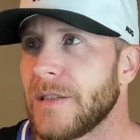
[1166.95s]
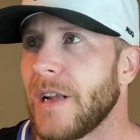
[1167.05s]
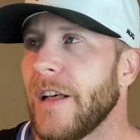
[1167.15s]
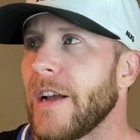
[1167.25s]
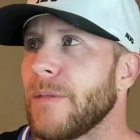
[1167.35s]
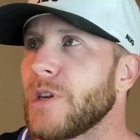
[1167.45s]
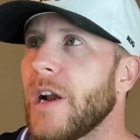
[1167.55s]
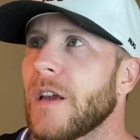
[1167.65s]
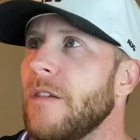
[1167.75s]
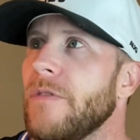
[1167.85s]
It's not like I'm
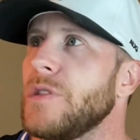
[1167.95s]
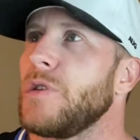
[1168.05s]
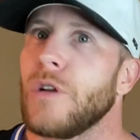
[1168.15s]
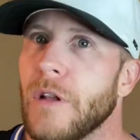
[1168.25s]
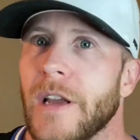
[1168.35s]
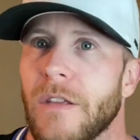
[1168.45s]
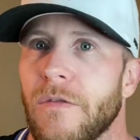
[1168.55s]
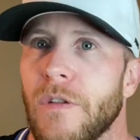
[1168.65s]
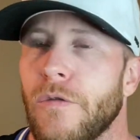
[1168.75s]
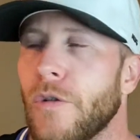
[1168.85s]
trying to convince you to like the
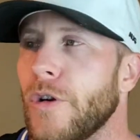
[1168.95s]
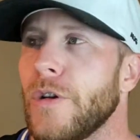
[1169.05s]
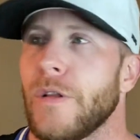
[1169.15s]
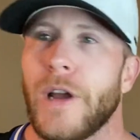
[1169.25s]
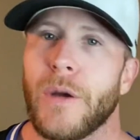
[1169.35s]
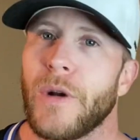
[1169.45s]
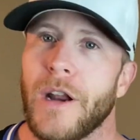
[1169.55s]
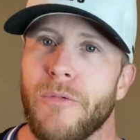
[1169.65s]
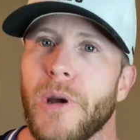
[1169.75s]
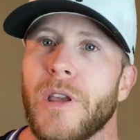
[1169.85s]
V4. You can like what
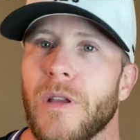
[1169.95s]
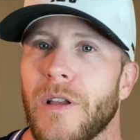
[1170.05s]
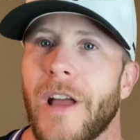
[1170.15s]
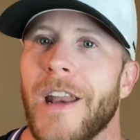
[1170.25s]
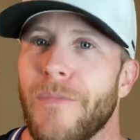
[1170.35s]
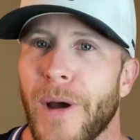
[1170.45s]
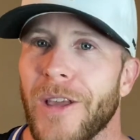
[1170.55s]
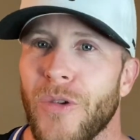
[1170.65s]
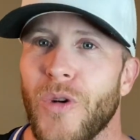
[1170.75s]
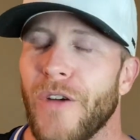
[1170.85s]
any
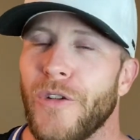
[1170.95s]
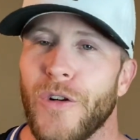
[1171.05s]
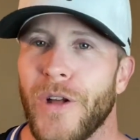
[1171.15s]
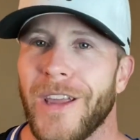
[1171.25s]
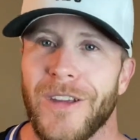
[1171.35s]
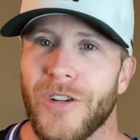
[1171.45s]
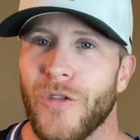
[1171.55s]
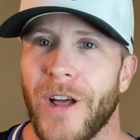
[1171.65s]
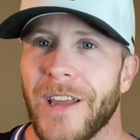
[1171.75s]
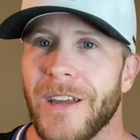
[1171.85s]
bike you want. If you don't like it, you
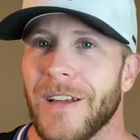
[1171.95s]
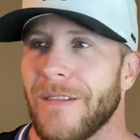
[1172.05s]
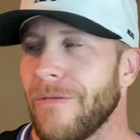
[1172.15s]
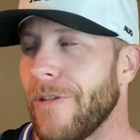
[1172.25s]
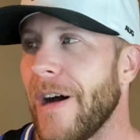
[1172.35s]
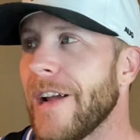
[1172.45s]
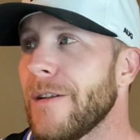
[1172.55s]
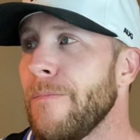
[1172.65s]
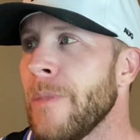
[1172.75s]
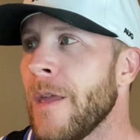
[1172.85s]
don't like it, fine.